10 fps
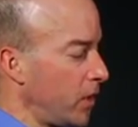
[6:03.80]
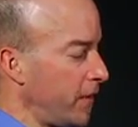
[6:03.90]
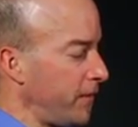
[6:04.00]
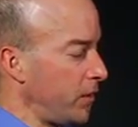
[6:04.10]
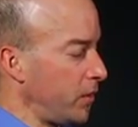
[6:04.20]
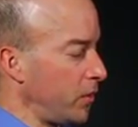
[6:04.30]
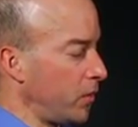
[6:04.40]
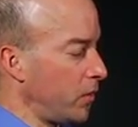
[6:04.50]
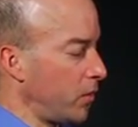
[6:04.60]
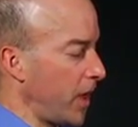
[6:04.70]
if
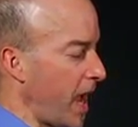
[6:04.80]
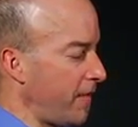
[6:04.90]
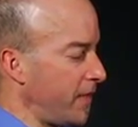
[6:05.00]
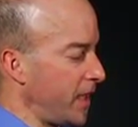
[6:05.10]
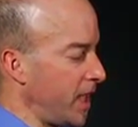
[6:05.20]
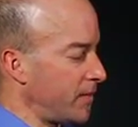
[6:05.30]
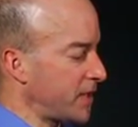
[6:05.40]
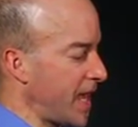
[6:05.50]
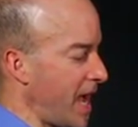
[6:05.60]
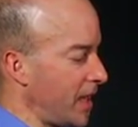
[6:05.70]
you have the
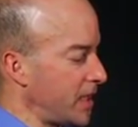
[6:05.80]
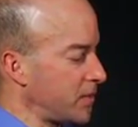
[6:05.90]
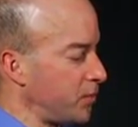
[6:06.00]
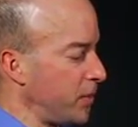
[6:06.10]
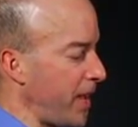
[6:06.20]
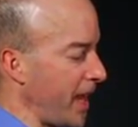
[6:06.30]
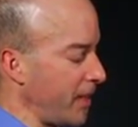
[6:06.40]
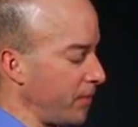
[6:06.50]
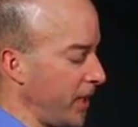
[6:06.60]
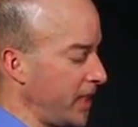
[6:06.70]
stylus put
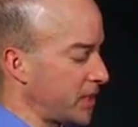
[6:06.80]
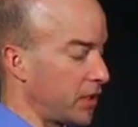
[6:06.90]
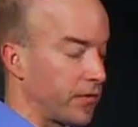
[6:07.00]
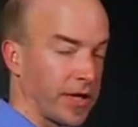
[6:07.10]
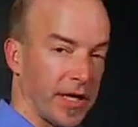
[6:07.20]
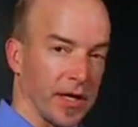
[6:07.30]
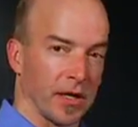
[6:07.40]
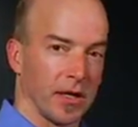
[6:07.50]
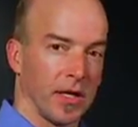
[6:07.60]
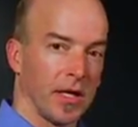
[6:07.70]
back in place over
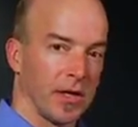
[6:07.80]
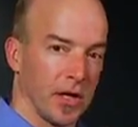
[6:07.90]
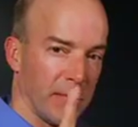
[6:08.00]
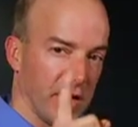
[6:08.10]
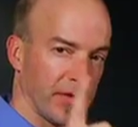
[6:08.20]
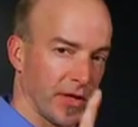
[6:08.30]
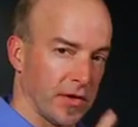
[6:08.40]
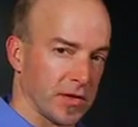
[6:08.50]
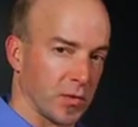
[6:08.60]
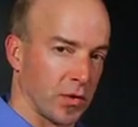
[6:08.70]
here, you're going to be able to
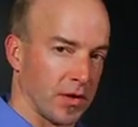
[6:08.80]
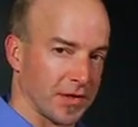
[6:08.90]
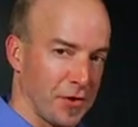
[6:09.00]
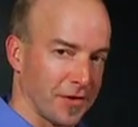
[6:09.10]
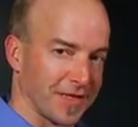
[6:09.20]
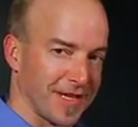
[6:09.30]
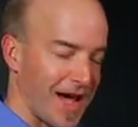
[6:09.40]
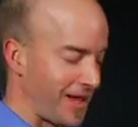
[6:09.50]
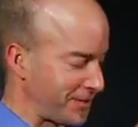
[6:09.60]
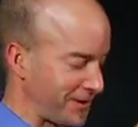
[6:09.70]
use the world's oldest
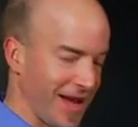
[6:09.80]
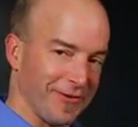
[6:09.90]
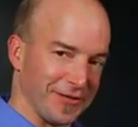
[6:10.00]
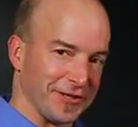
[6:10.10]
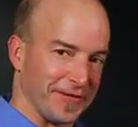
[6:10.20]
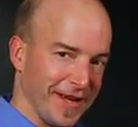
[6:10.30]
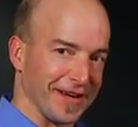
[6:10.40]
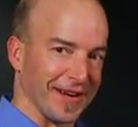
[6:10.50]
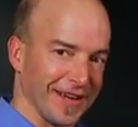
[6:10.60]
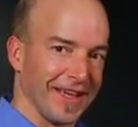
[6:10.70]
stylus, right, which is your
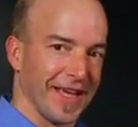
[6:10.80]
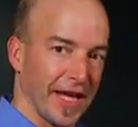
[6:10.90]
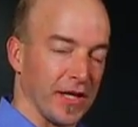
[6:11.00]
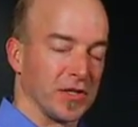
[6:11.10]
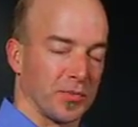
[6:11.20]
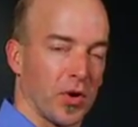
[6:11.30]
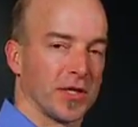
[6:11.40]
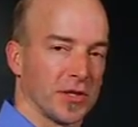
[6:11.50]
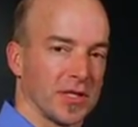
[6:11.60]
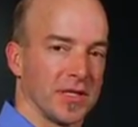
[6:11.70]
finger, and use the
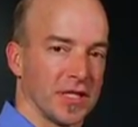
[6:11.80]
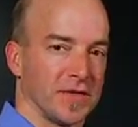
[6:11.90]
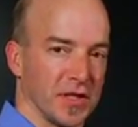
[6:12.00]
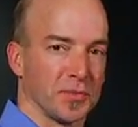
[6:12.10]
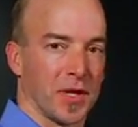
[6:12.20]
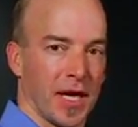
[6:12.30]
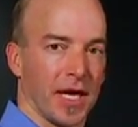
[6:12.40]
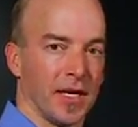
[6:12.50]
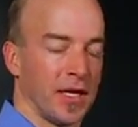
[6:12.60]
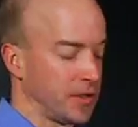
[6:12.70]
pressure-sensitive
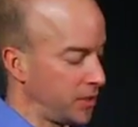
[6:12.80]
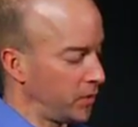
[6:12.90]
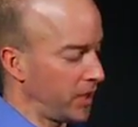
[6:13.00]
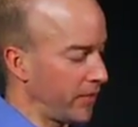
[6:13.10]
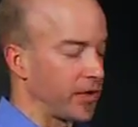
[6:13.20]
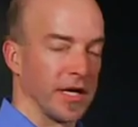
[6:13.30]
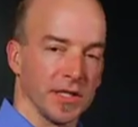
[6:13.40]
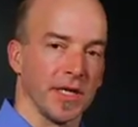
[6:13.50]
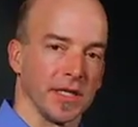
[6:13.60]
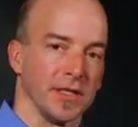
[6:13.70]
display to do whatever it
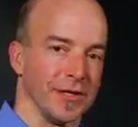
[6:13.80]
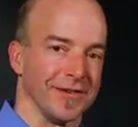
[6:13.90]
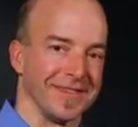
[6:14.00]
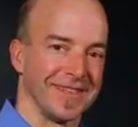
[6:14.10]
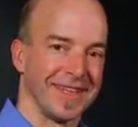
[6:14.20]
is you need to do.